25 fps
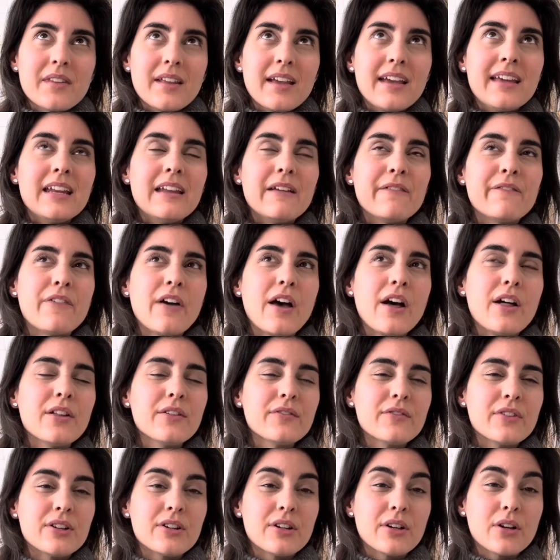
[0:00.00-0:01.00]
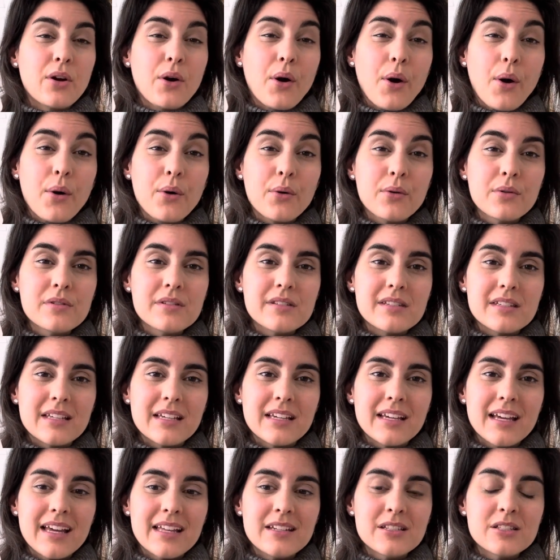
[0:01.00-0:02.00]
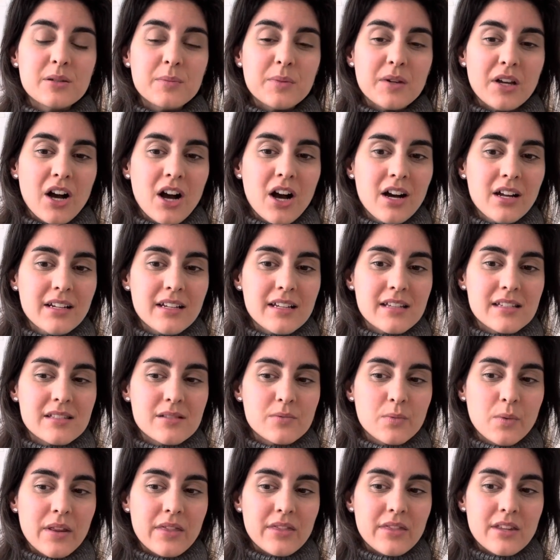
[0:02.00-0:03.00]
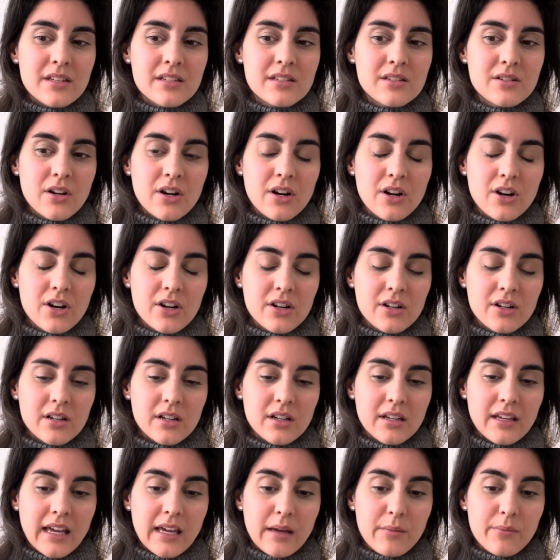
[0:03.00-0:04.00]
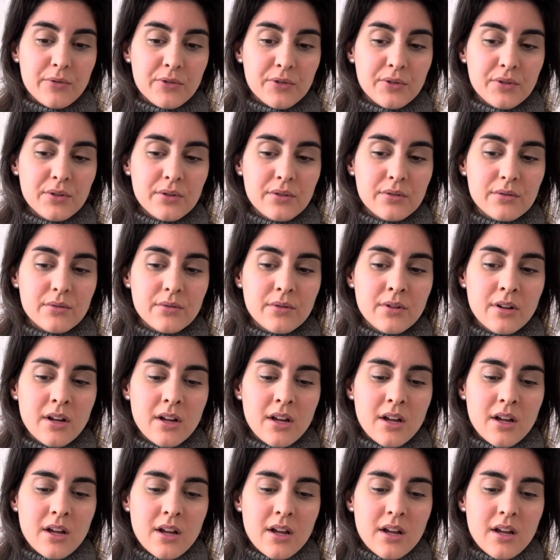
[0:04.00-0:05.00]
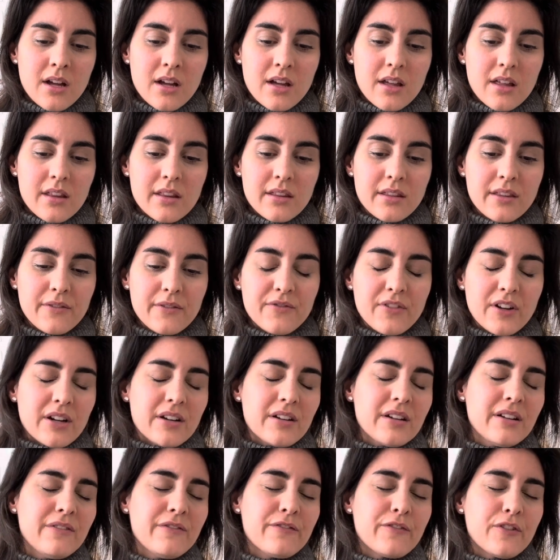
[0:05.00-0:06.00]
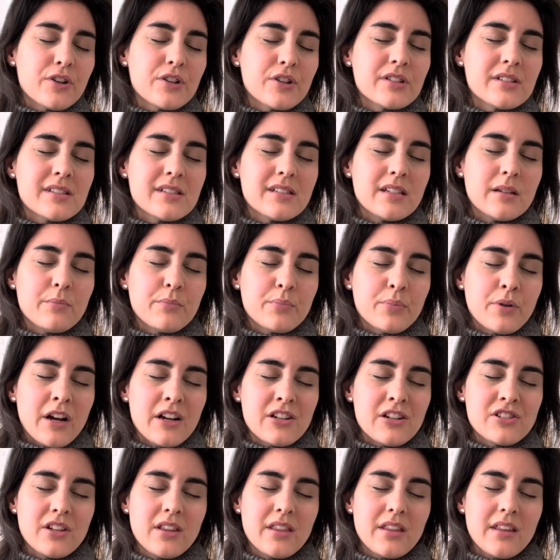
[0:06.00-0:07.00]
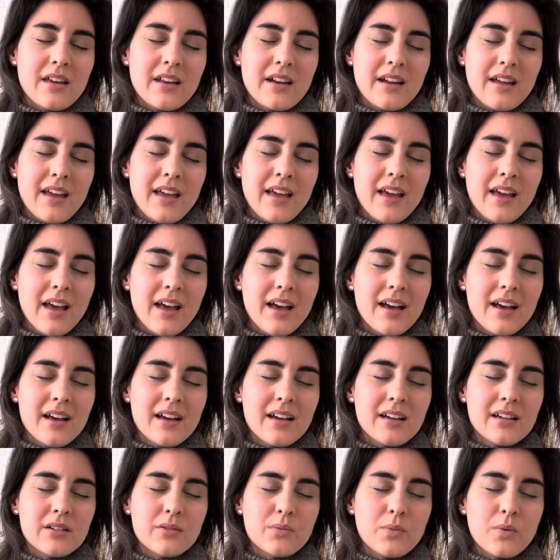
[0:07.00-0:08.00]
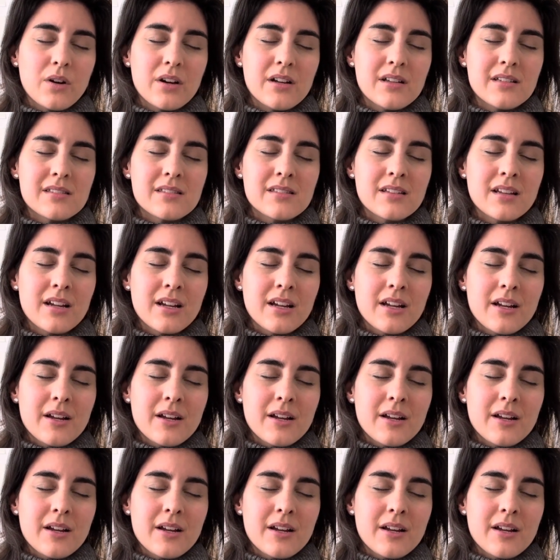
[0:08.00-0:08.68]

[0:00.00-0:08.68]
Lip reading: and it felt very cozy. And to be honest, when this card came through, the very first impression that I had was,